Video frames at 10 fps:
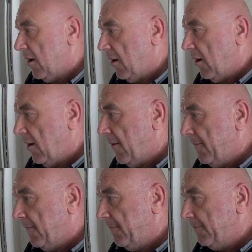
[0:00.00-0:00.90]
because
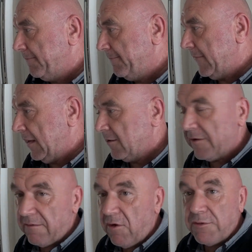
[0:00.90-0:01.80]
um,
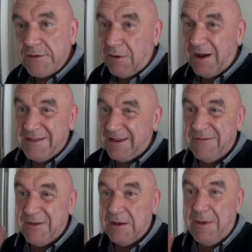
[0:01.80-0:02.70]
I've also had
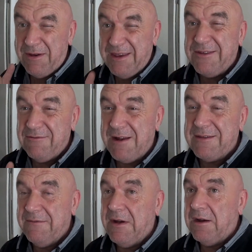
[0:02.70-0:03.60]
this thing about
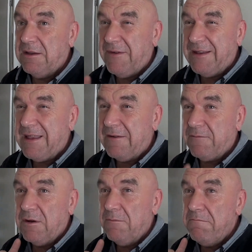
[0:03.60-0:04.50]
interactive art and I've had
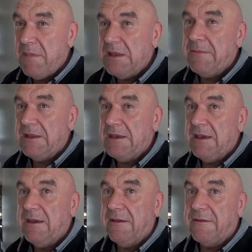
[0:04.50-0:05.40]
that for many many
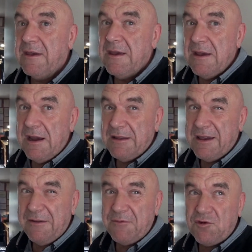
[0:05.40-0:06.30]
years and
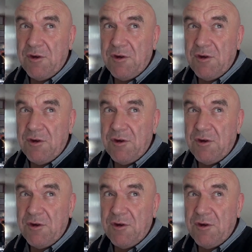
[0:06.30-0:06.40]
I have